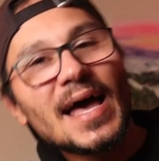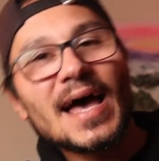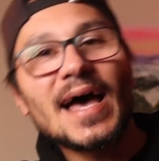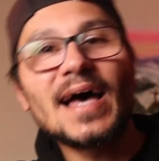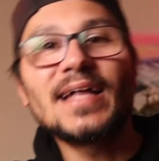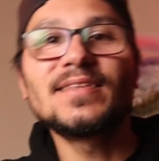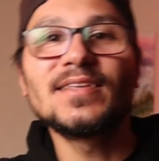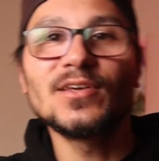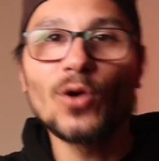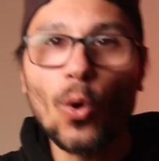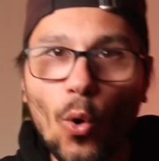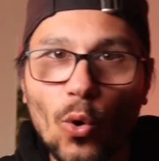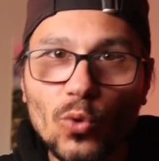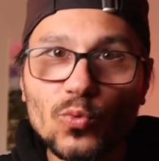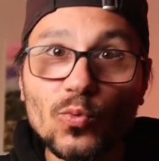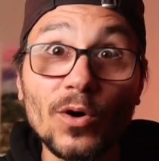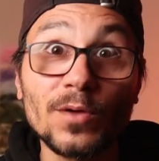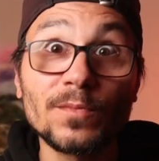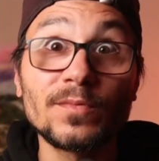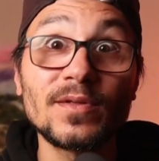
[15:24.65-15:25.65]
And the
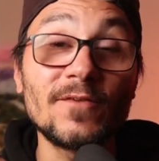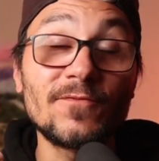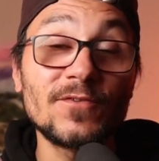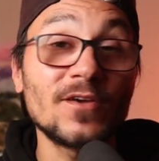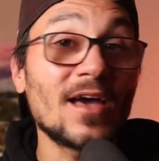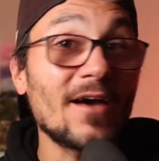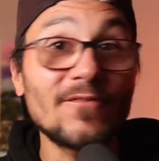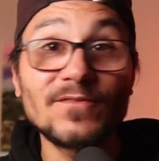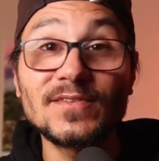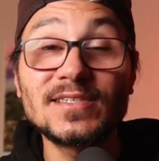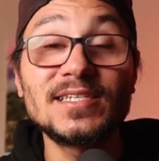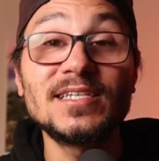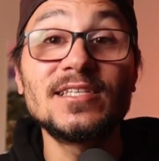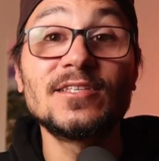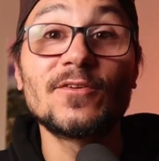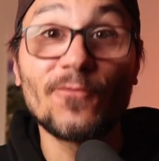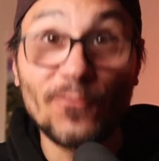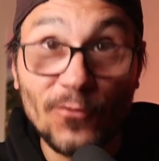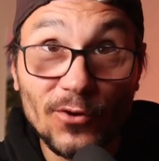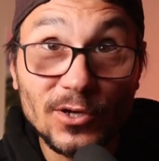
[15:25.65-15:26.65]
old one, if you haven't seen
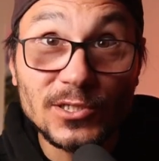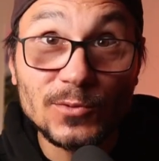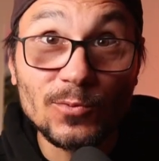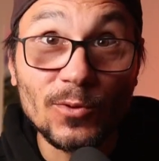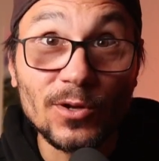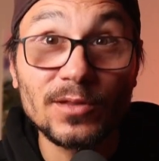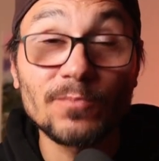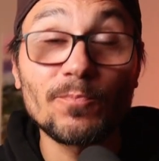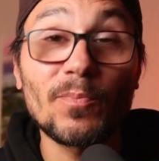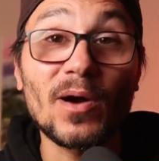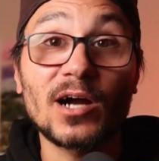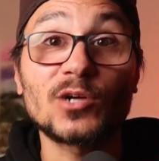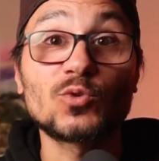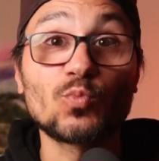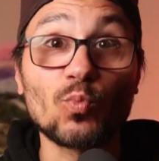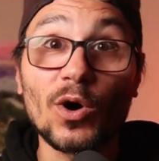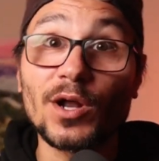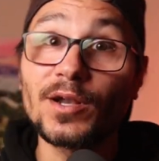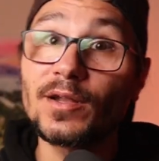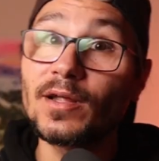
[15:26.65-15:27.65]
the first one, part
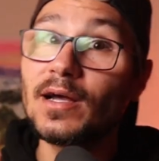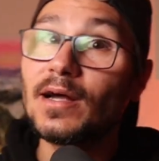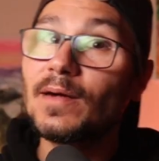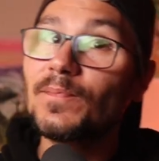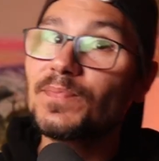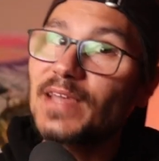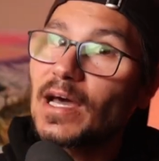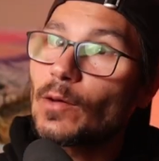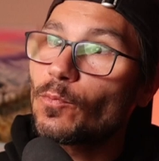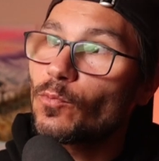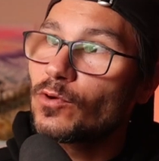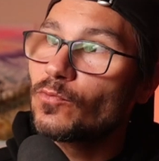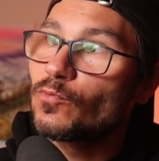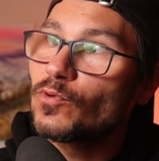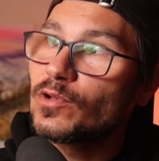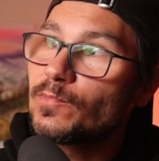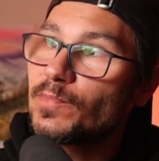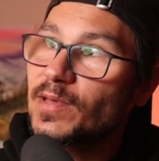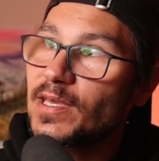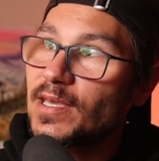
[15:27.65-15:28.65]
1, that one
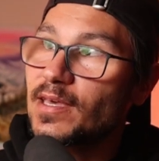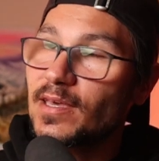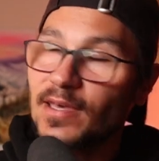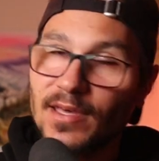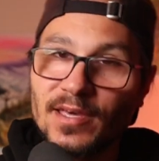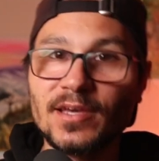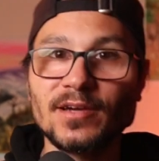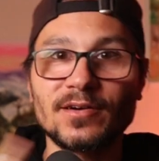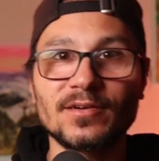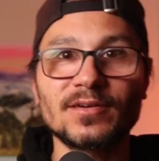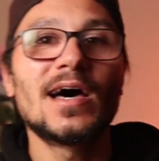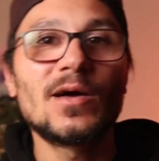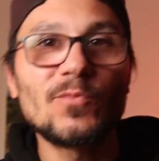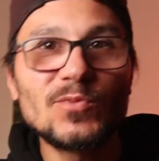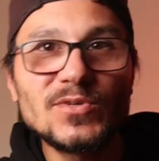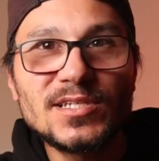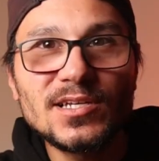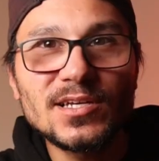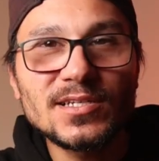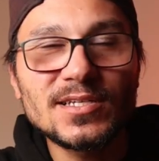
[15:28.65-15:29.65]
will be here. And
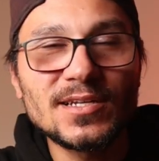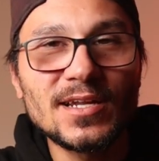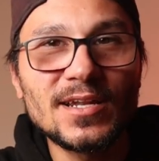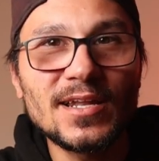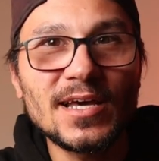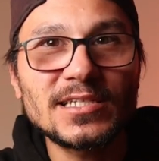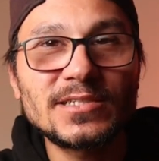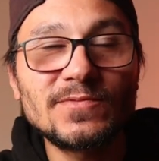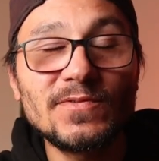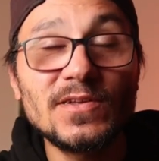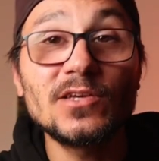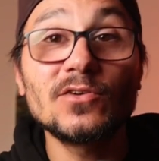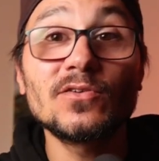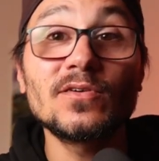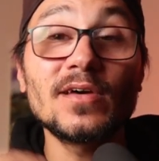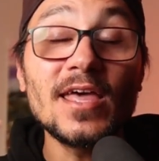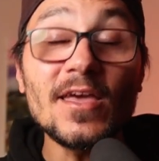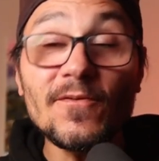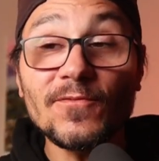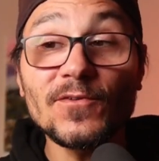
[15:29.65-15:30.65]
we'll see us in the next
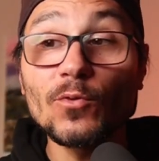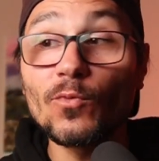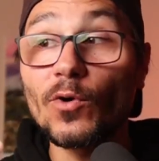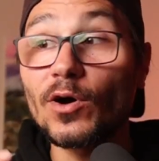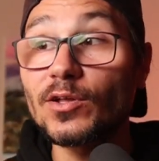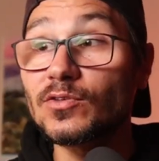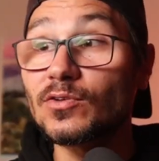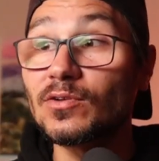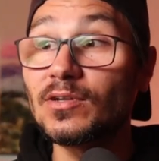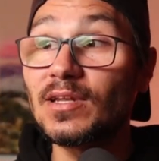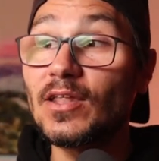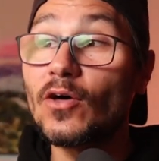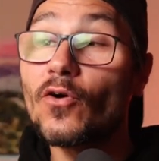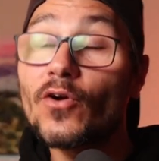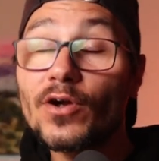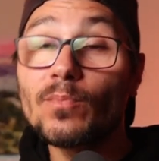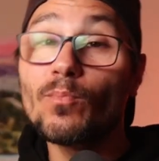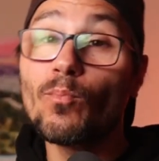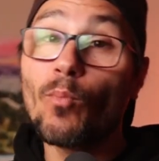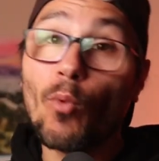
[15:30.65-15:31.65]
video. If you want to
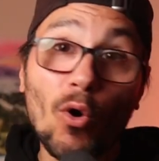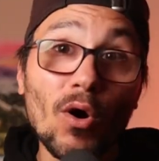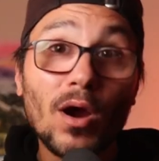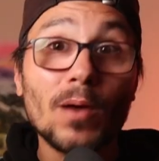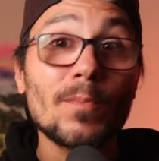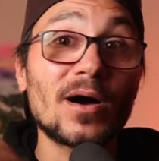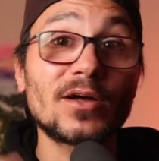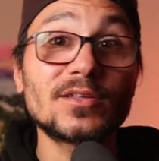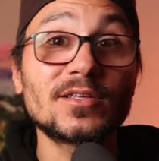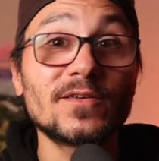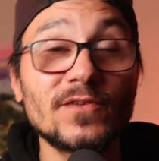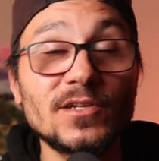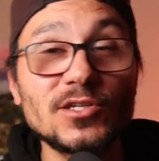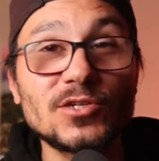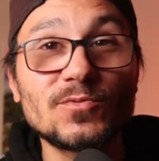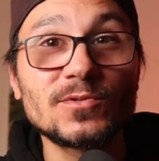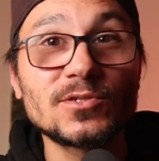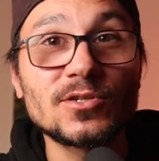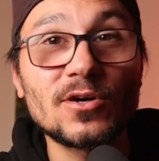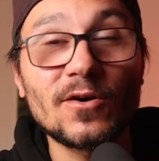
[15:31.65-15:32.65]
learn more about
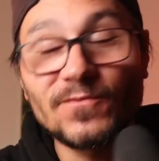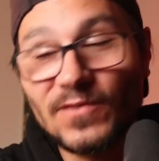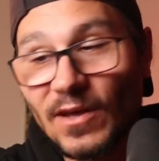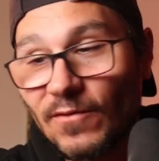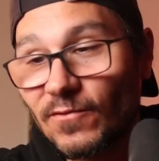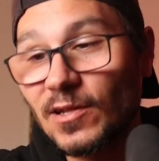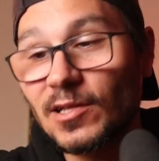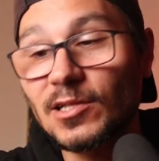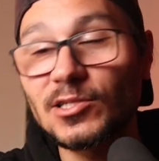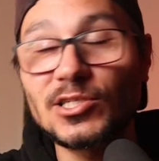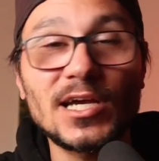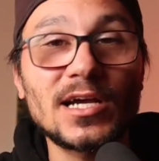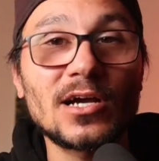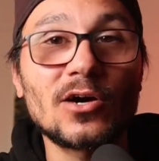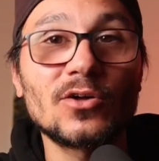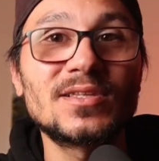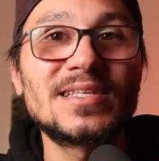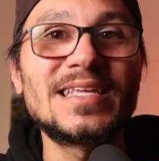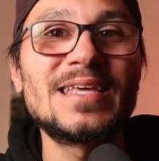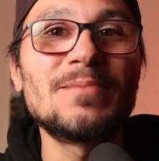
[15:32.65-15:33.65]
DaVinci Resolve, definitely check
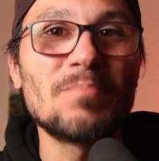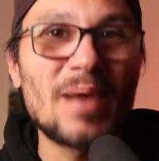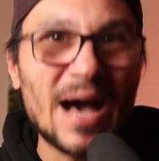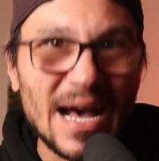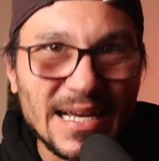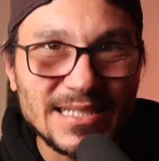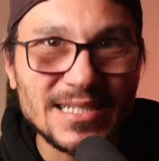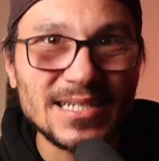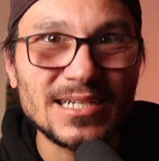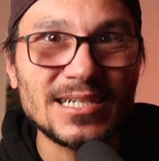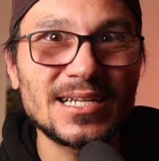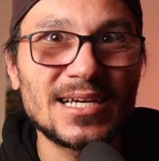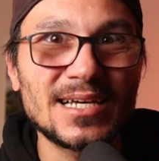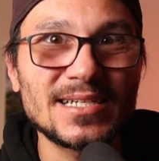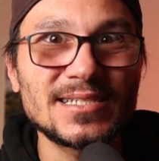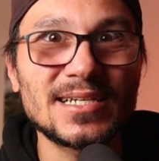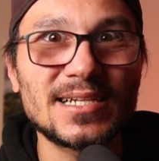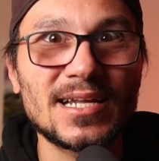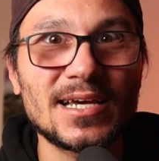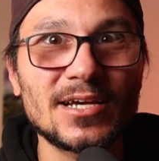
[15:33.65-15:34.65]
out the
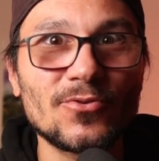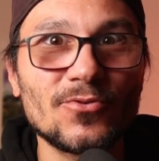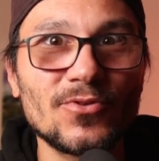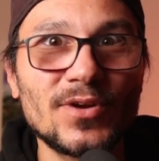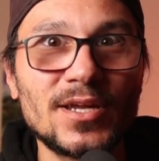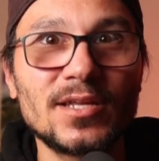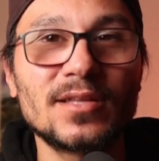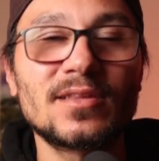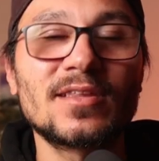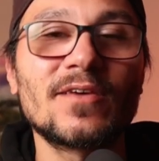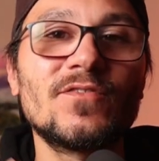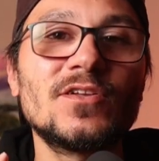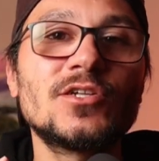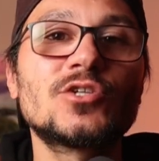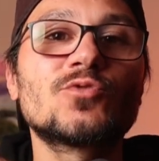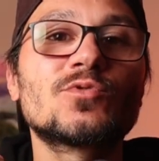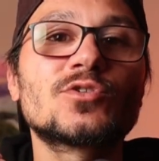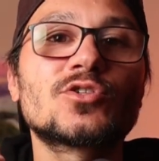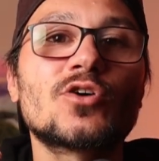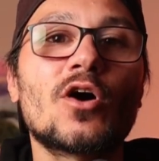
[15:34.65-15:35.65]
masterclass that I created,
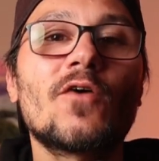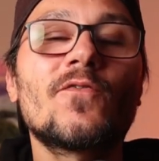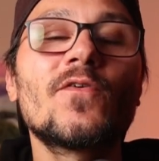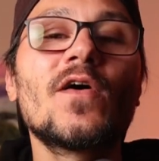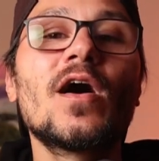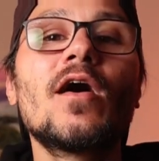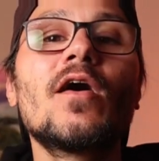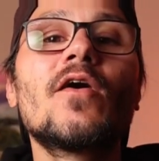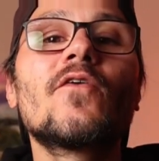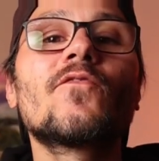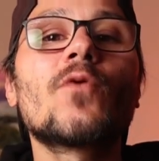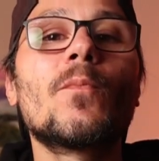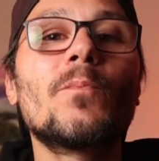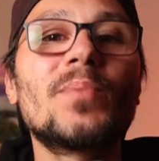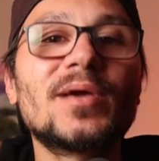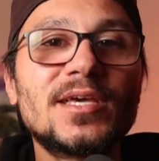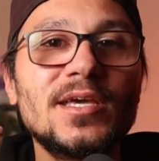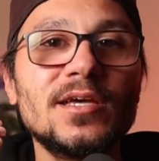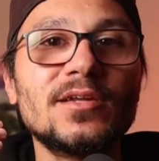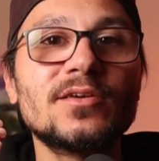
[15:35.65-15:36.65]
DaVinci Resolve from
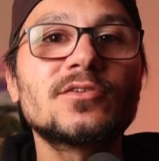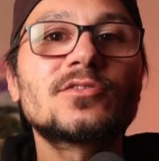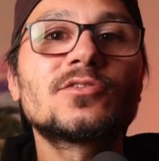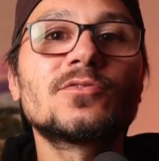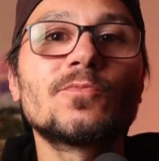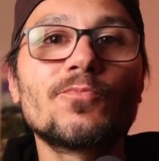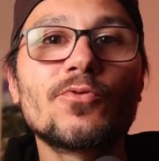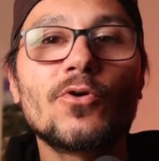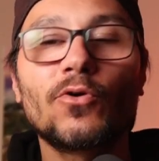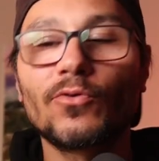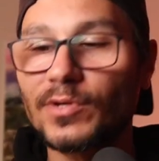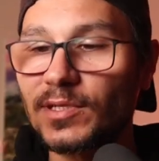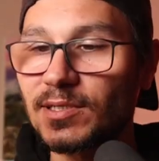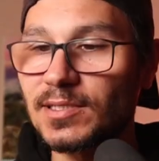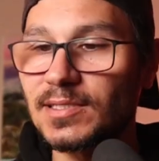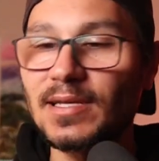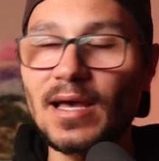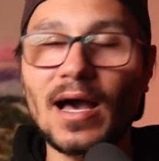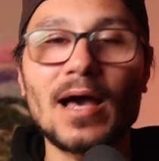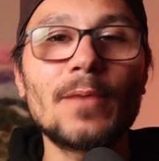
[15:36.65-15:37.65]
beginner to pro. This
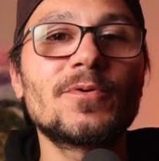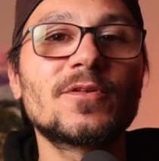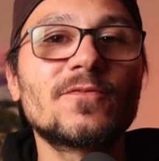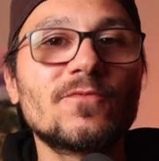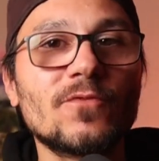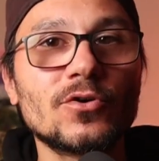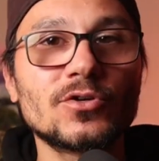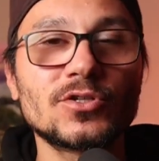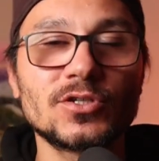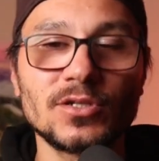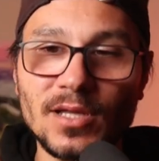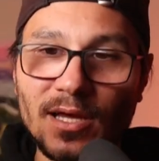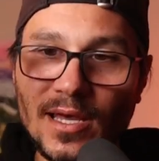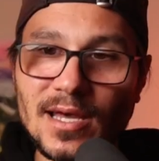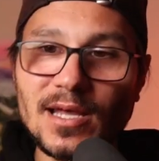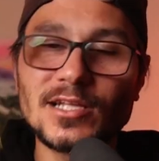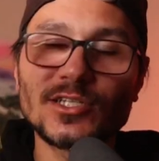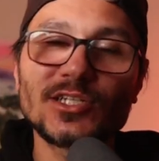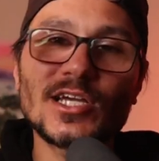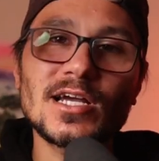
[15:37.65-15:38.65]
is the iPad version.
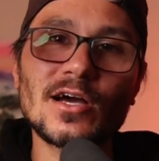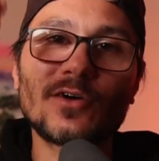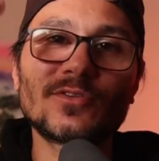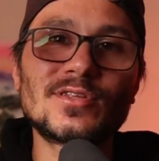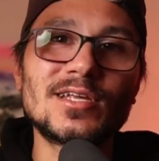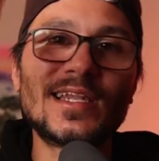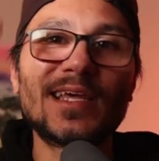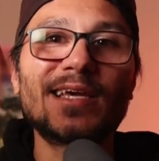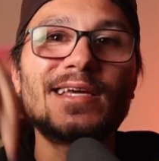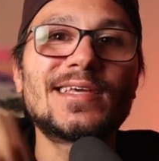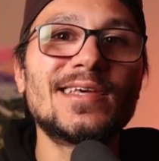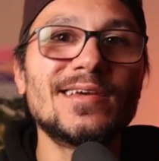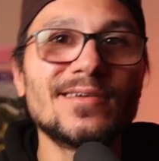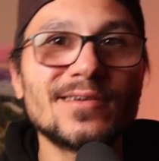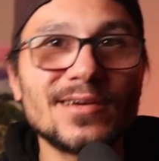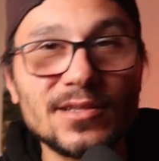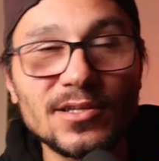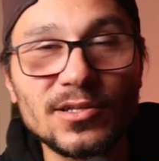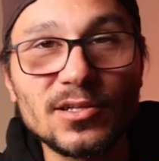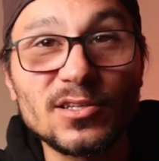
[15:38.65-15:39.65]
Check out the link
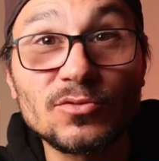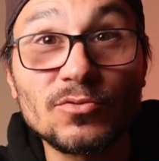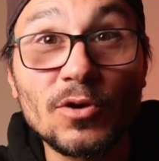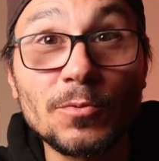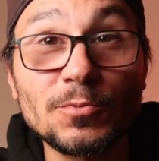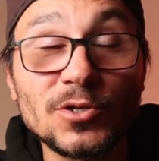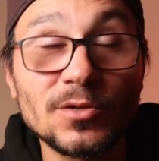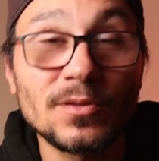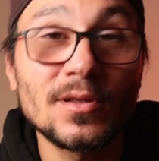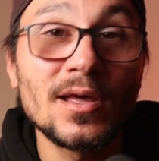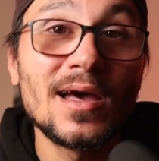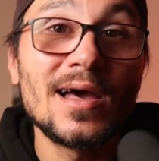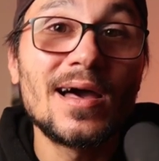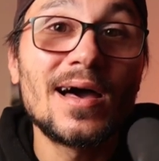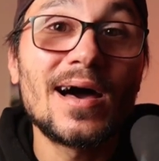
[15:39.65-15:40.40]
here in the description.